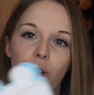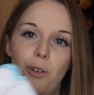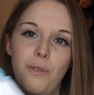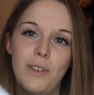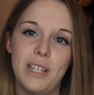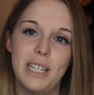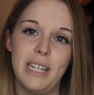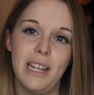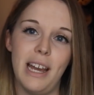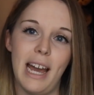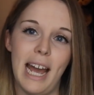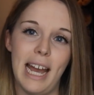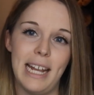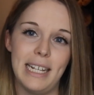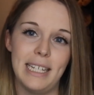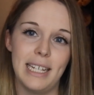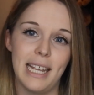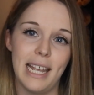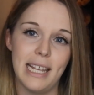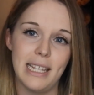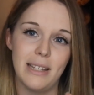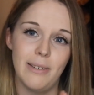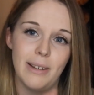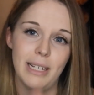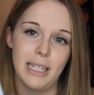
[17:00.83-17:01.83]
obviously I had to
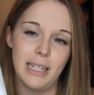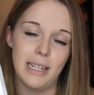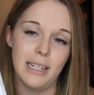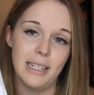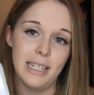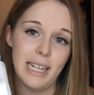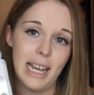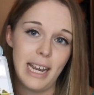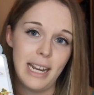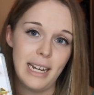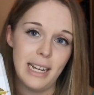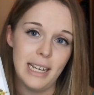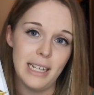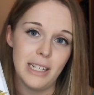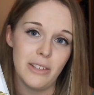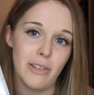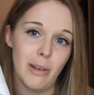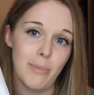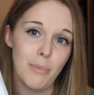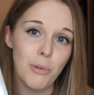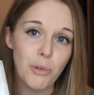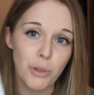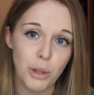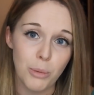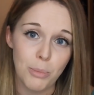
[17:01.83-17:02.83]
get something to contain it, so
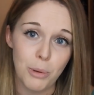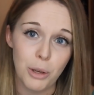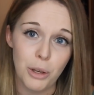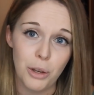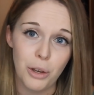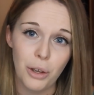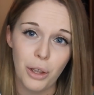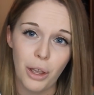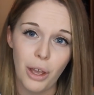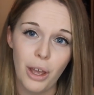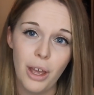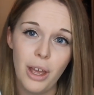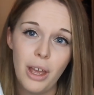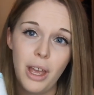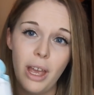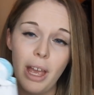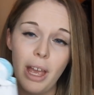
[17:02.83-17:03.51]
I bought the book.